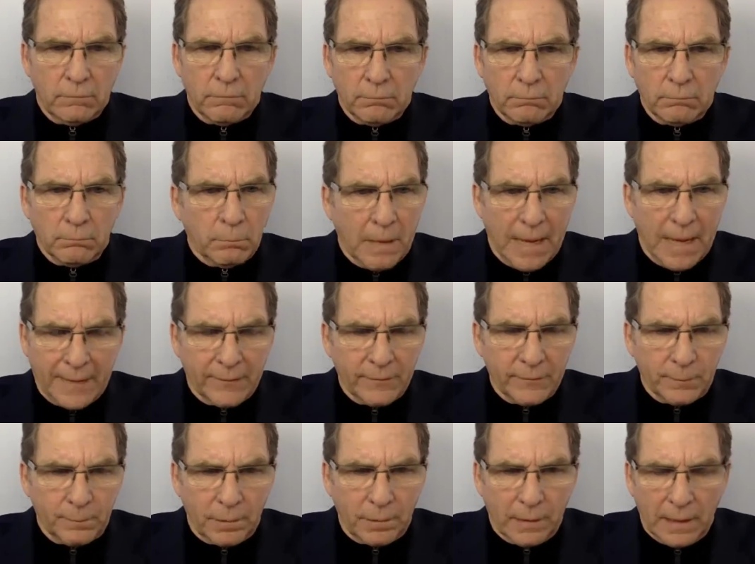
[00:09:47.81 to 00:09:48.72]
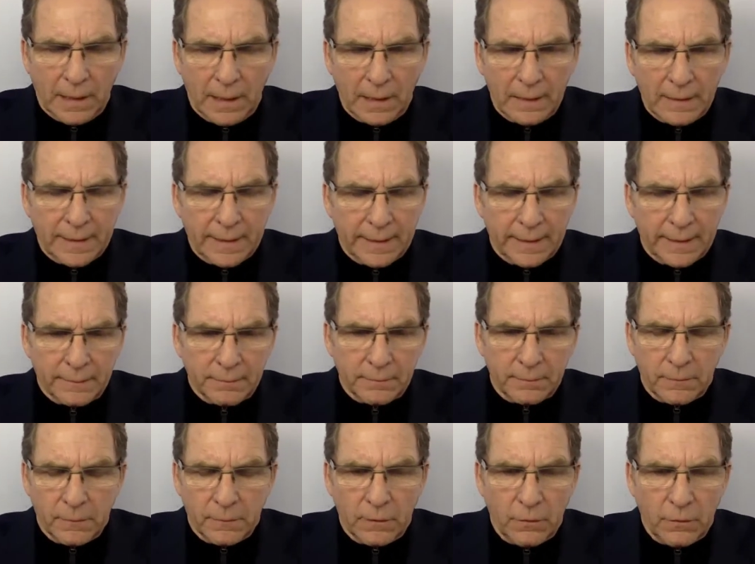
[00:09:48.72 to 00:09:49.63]
buy the plug and
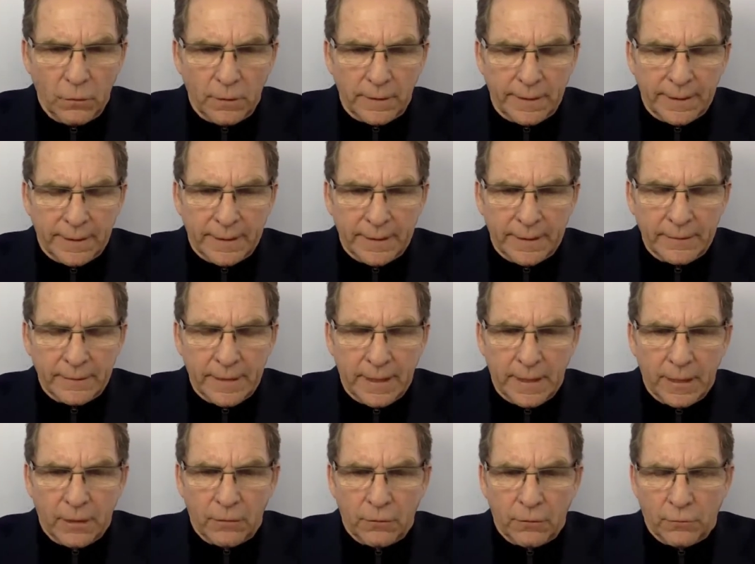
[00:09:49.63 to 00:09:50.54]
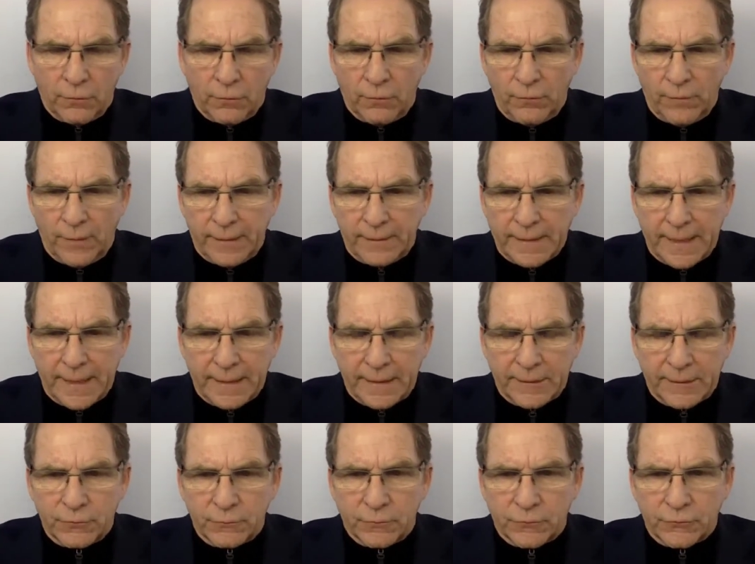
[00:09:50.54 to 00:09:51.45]
hook it in there, or do they take it
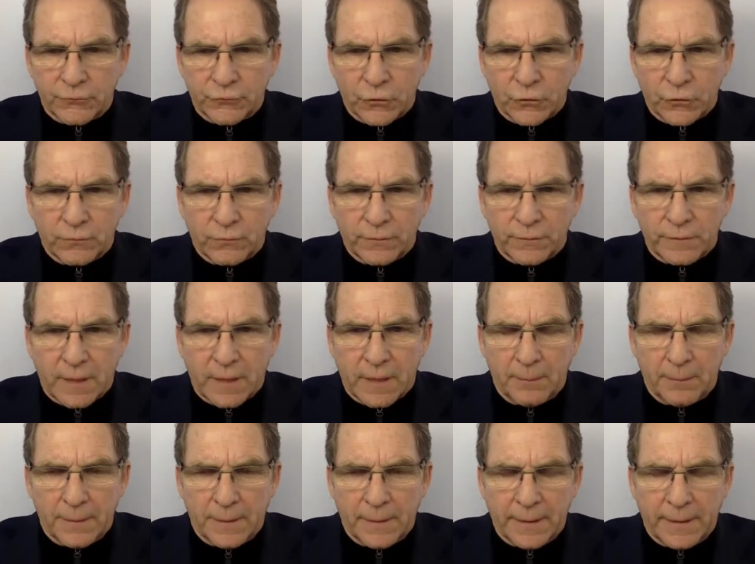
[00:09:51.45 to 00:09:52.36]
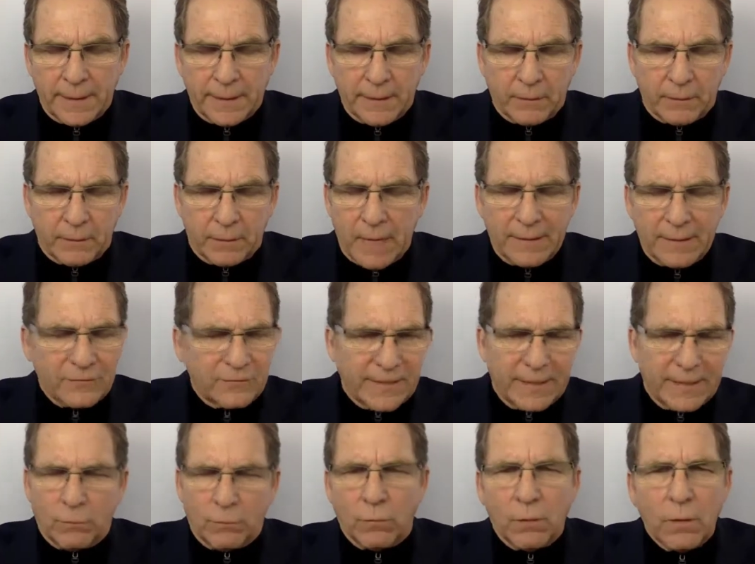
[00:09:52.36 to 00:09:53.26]
to a service company, or how does
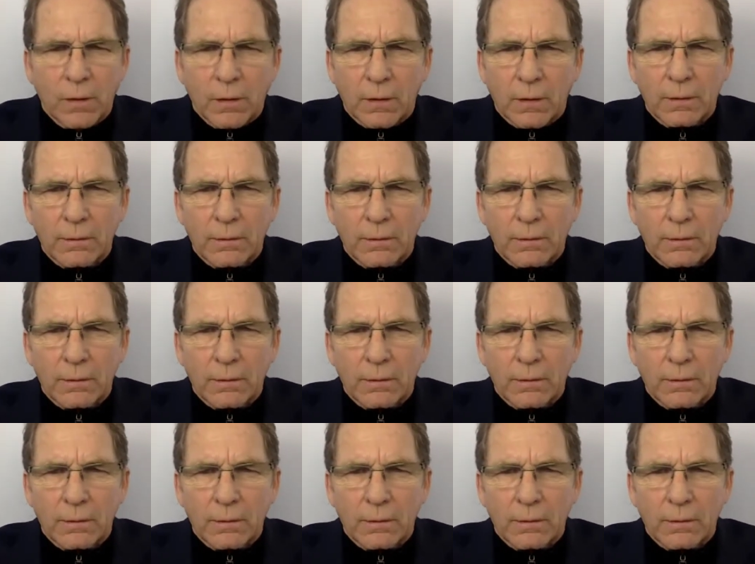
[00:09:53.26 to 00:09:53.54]
that work?